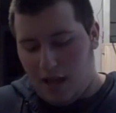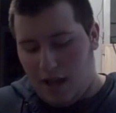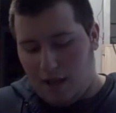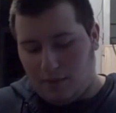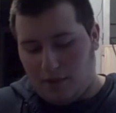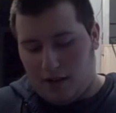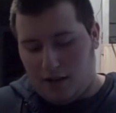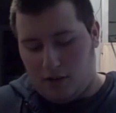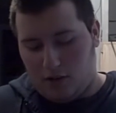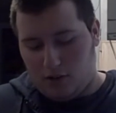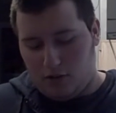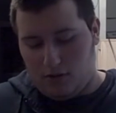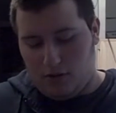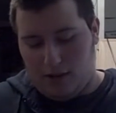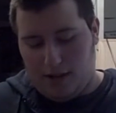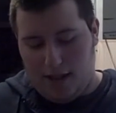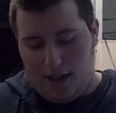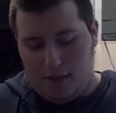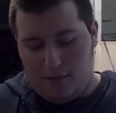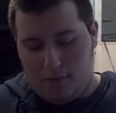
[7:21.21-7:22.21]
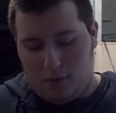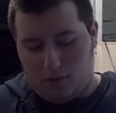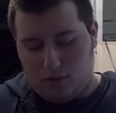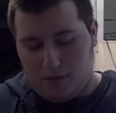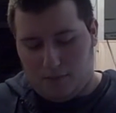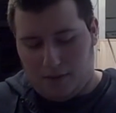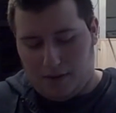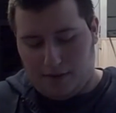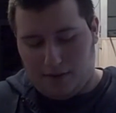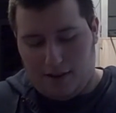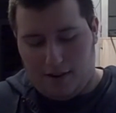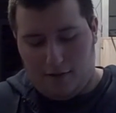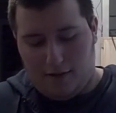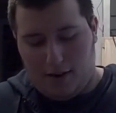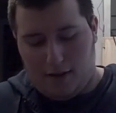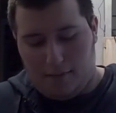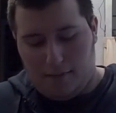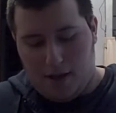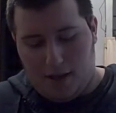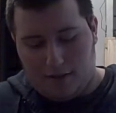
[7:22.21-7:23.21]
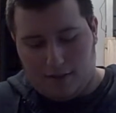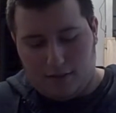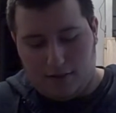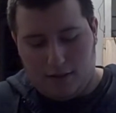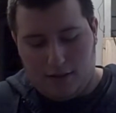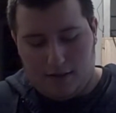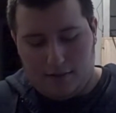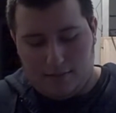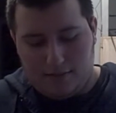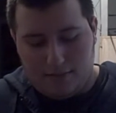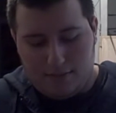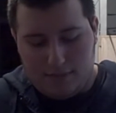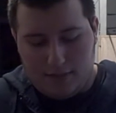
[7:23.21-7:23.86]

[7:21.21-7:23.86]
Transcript: I'm not going to do it again, mostly because I already unboxed it.